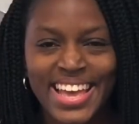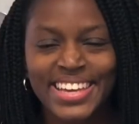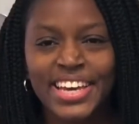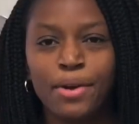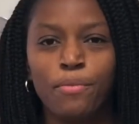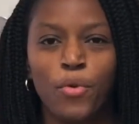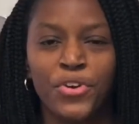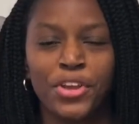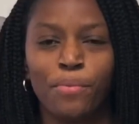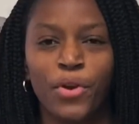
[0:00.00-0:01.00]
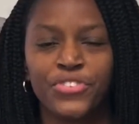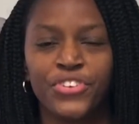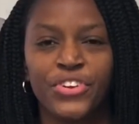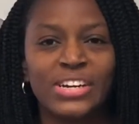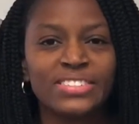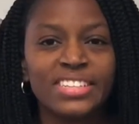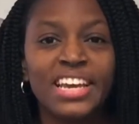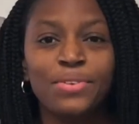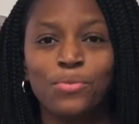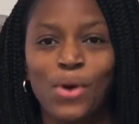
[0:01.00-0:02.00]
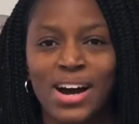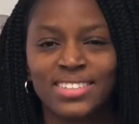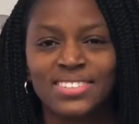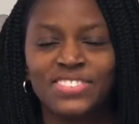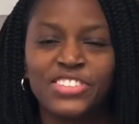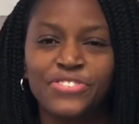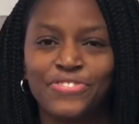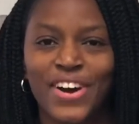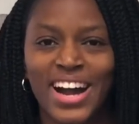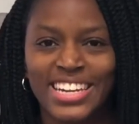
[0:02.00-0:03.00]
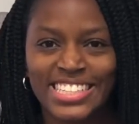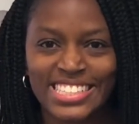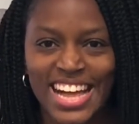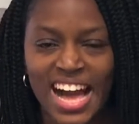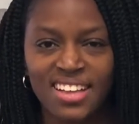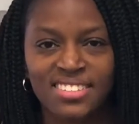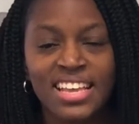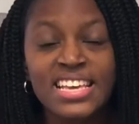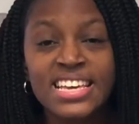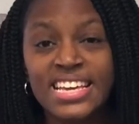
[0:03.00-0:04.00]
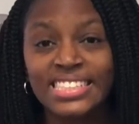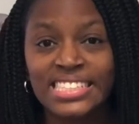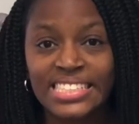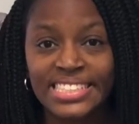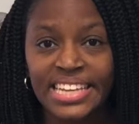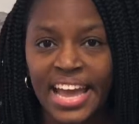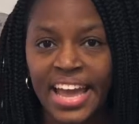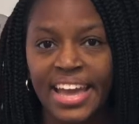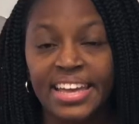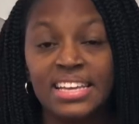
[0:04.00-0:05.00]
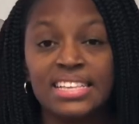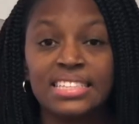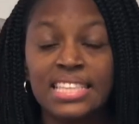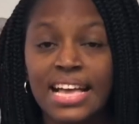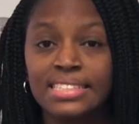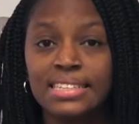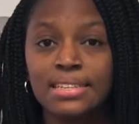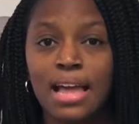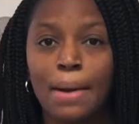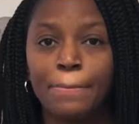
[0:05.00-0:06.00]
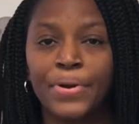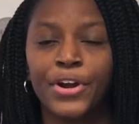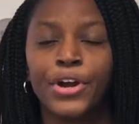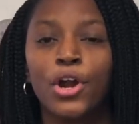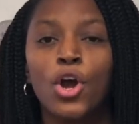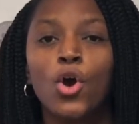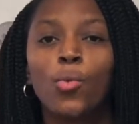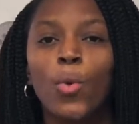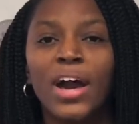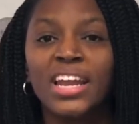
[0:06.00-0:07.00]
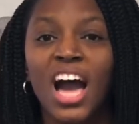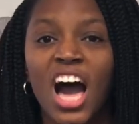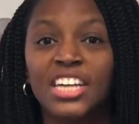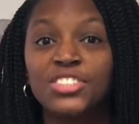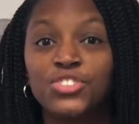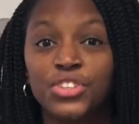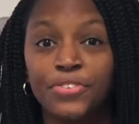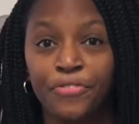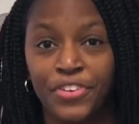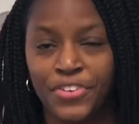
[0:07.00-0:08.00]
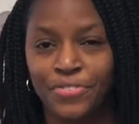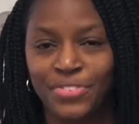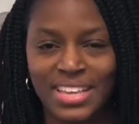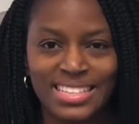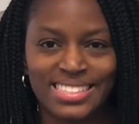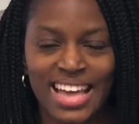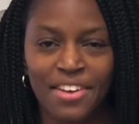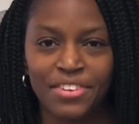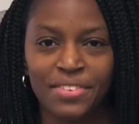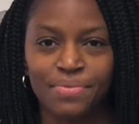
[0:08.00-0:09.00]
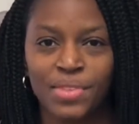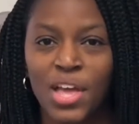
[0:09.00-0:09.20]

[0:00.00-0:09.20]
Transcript: Good morning, boys and girls, and welcome to phonics class. Today is lesson number 157.